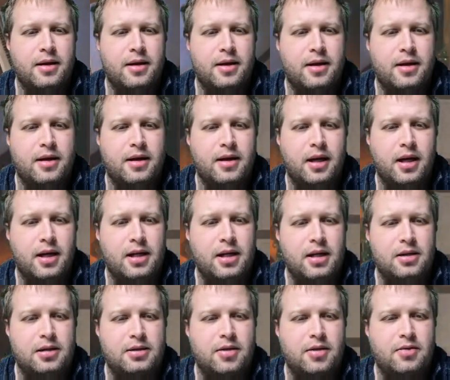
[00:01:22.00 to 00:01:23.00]
And he
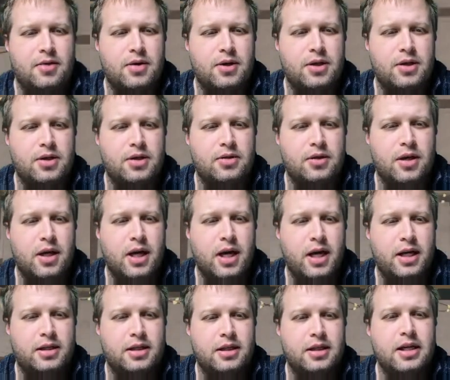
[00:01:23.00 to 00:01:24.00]
is going to
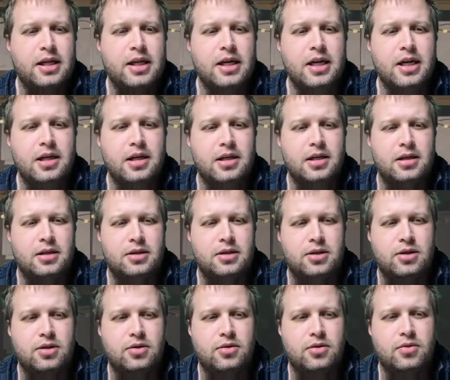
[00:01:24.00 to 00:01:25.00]
get
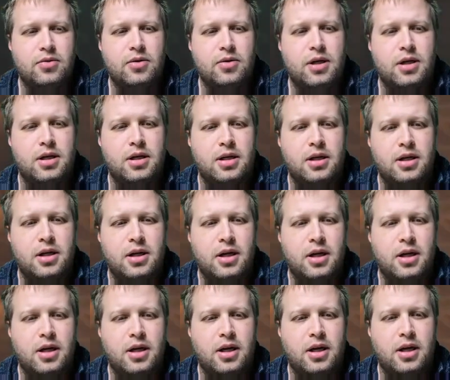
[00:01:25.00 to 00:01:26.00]
into
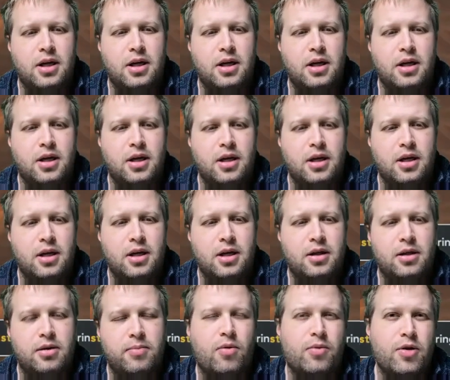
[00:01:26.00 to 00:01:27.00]
the
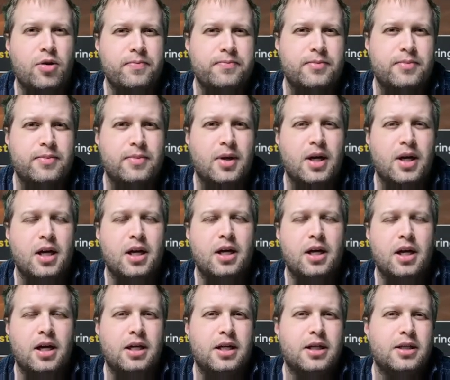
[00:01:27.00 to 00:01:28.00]
ballroom.
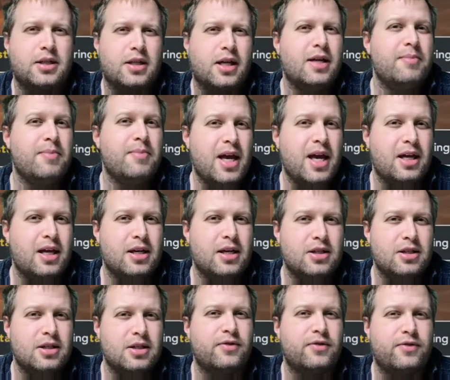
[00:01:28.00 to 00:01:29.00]
And he is going to make
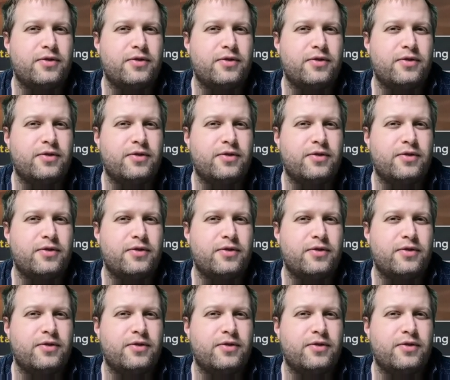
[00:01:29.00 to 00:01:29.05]
his